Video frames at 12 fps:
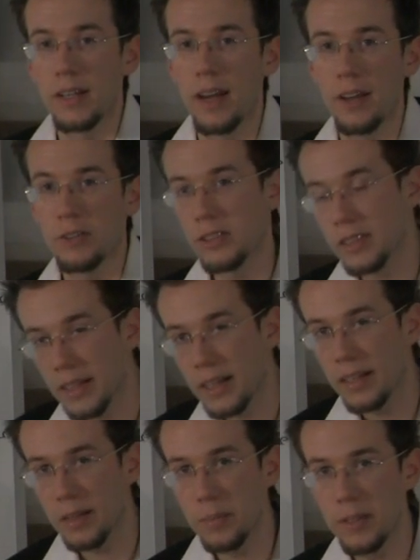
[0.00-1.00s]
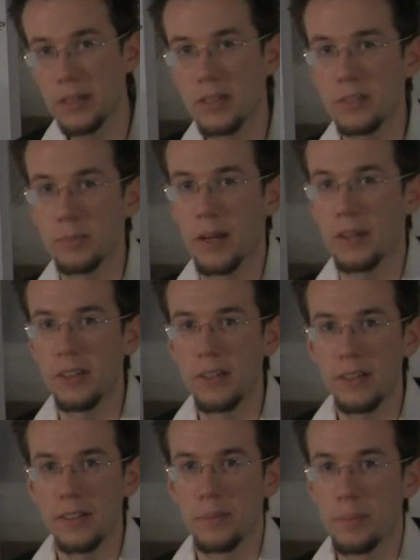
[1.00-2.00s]
Now, just like in computers,
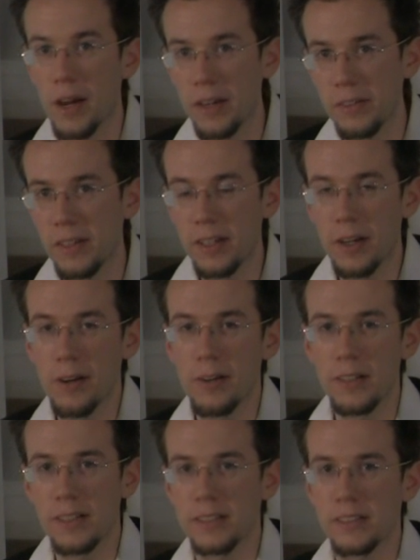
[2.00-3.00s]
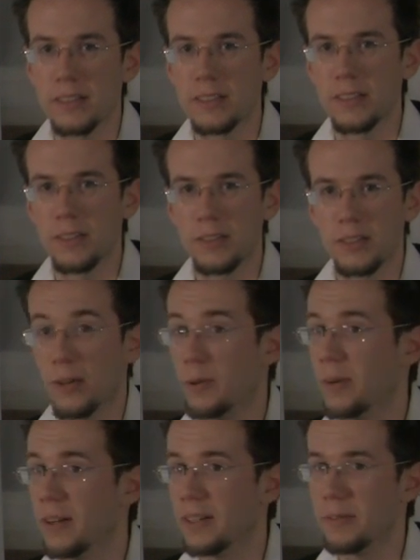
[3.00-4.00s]
binary code is
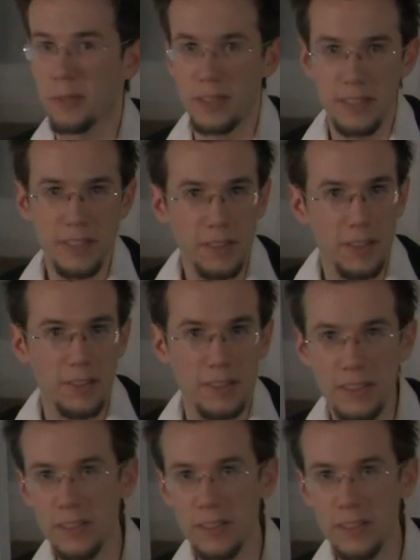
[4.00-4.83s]
00110,